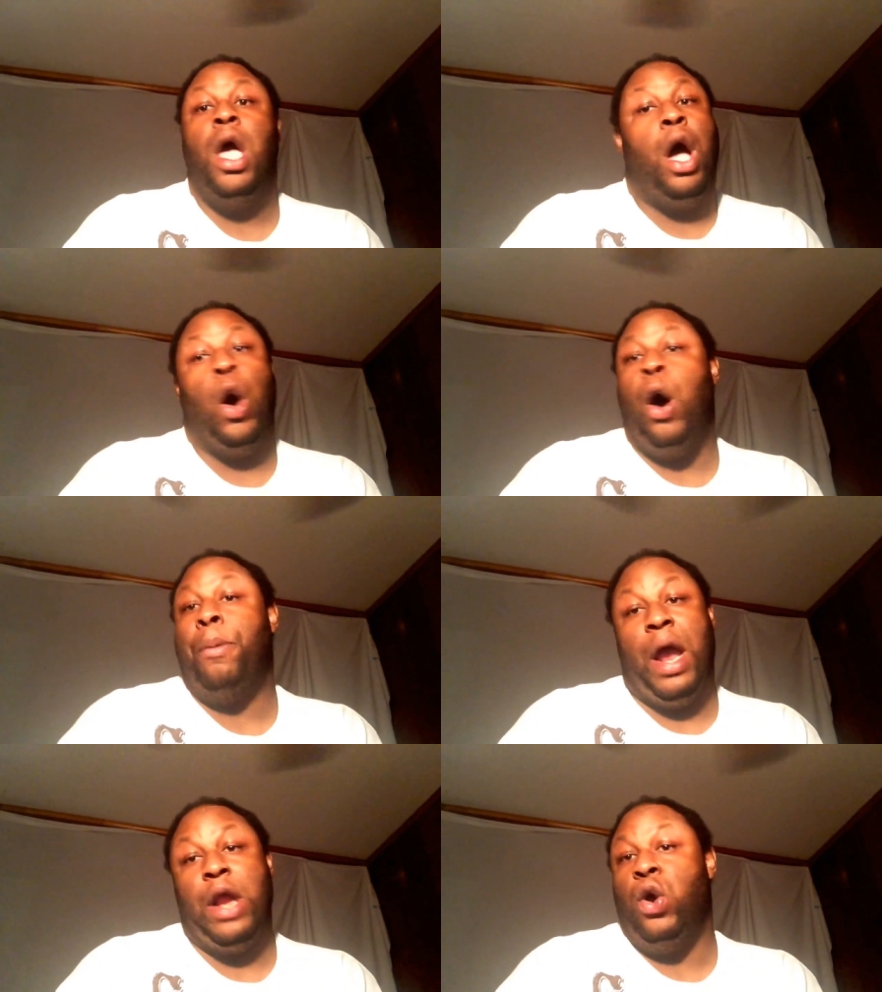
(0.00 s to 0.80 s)
hope
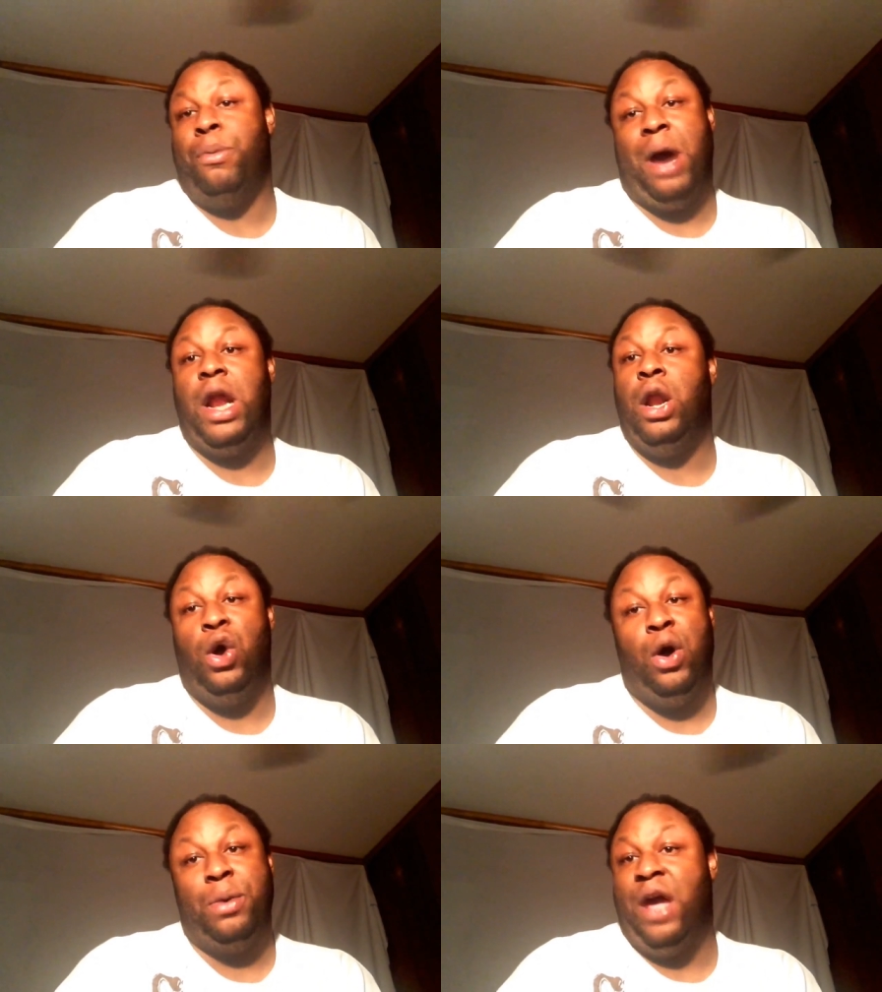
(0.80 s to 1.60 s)
ain't nobody
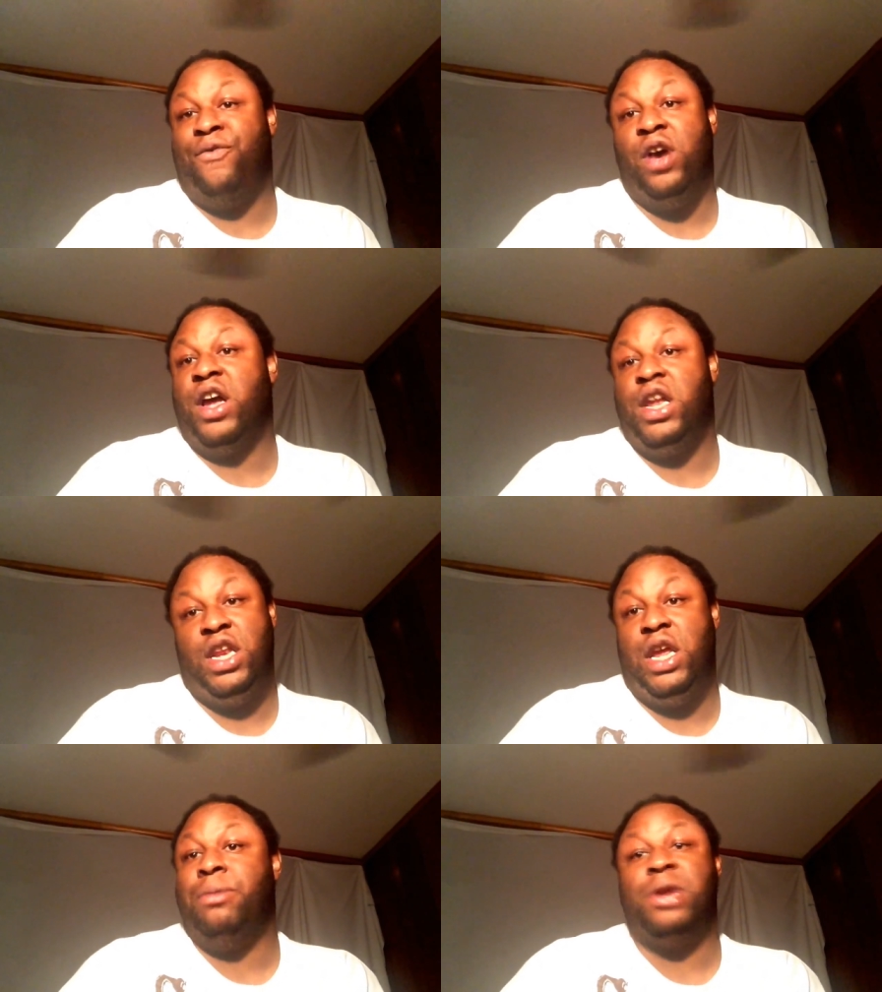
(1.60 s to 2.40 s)
love that fucking
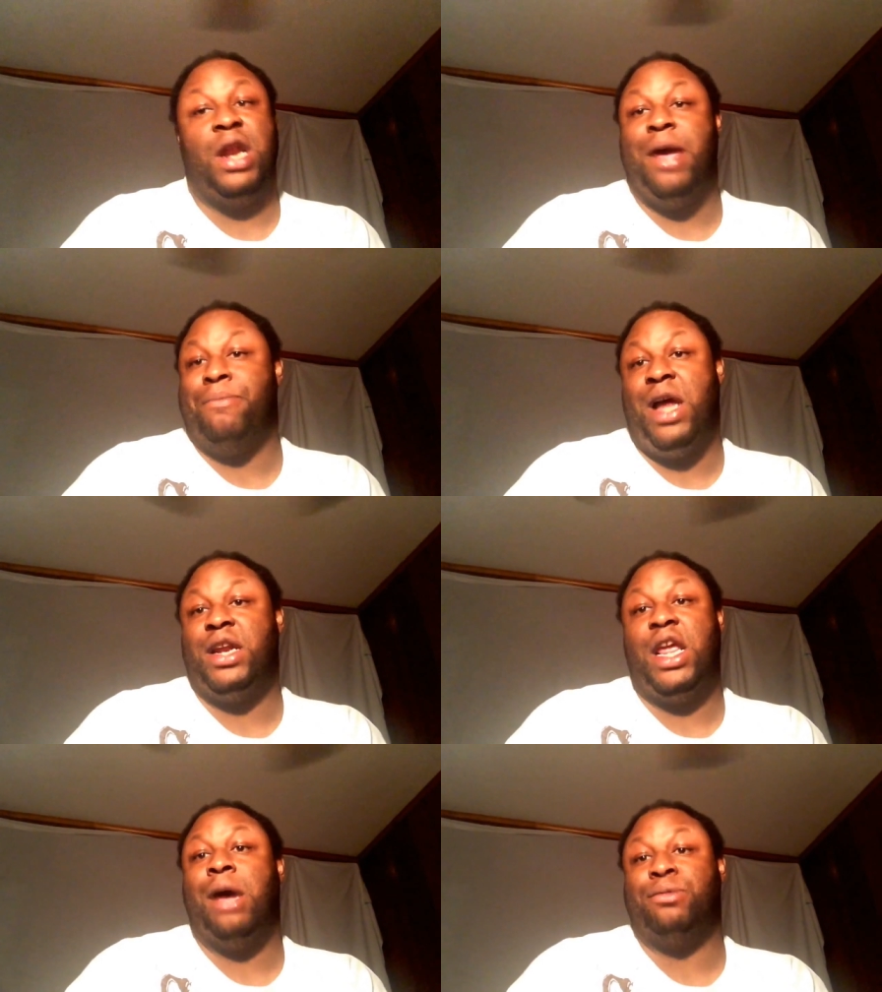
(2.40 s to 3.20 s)
deep to let my
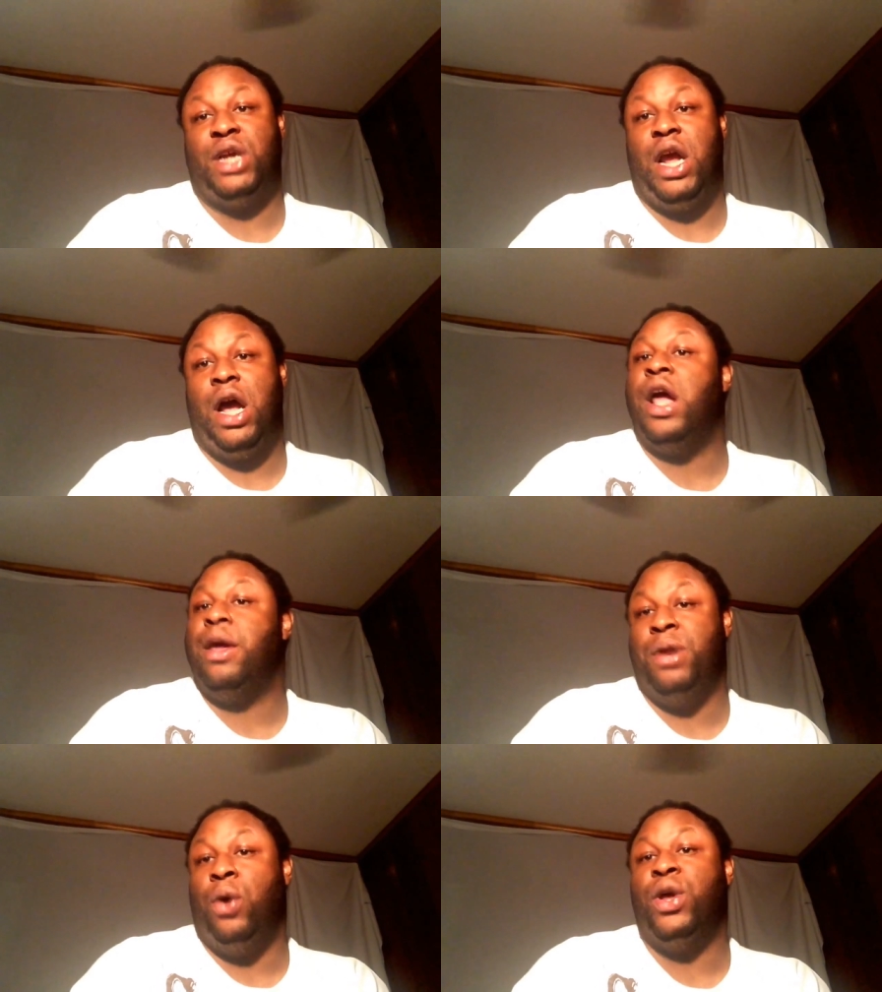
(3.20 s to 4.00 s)
damn child,
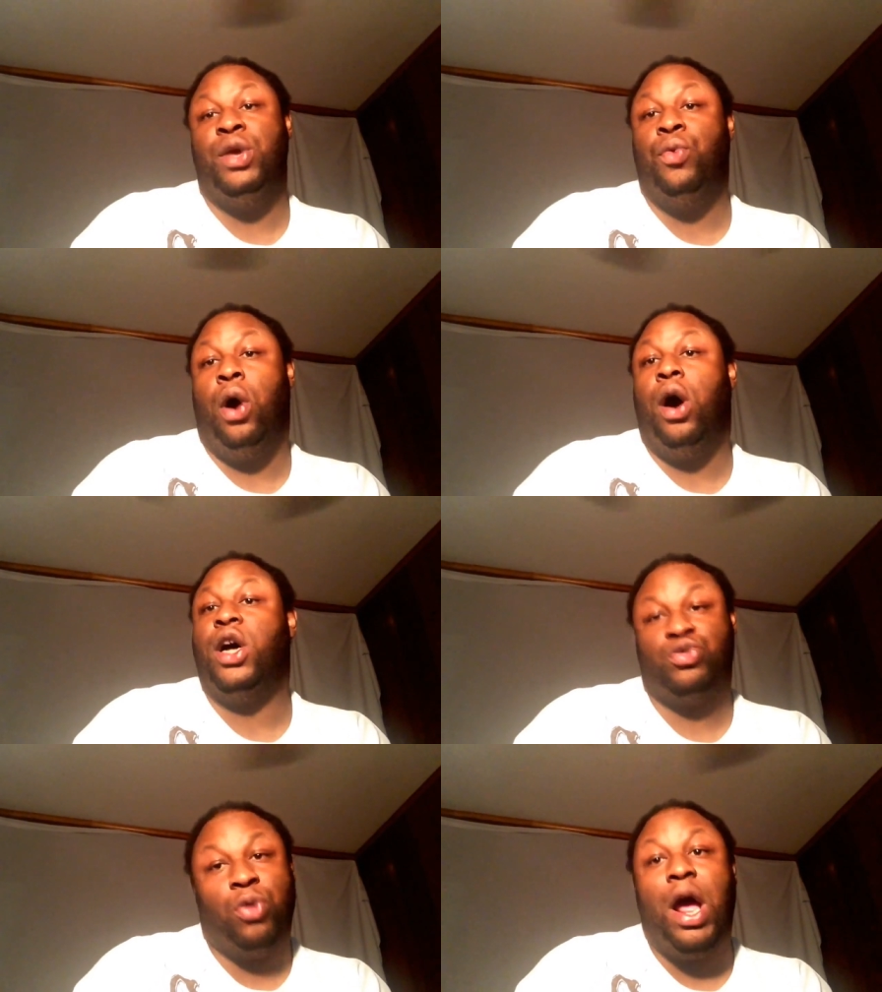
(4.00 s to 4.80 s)
even though he
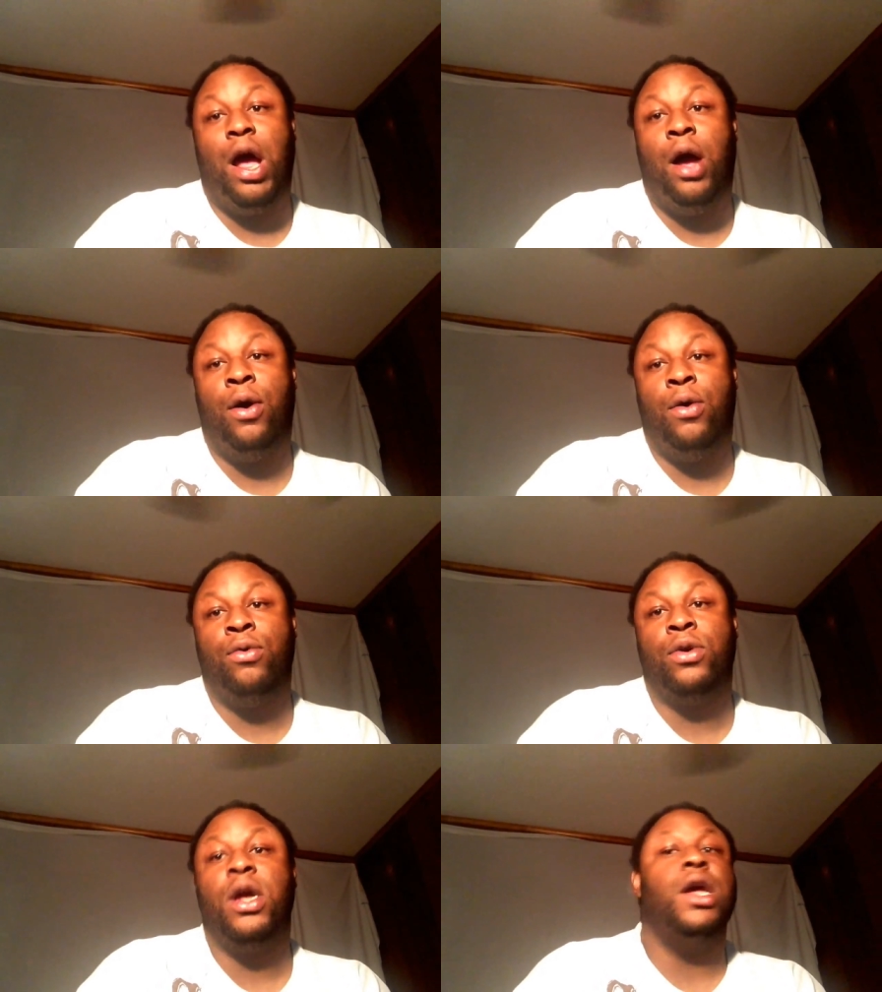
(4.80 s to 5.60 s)
was wrong.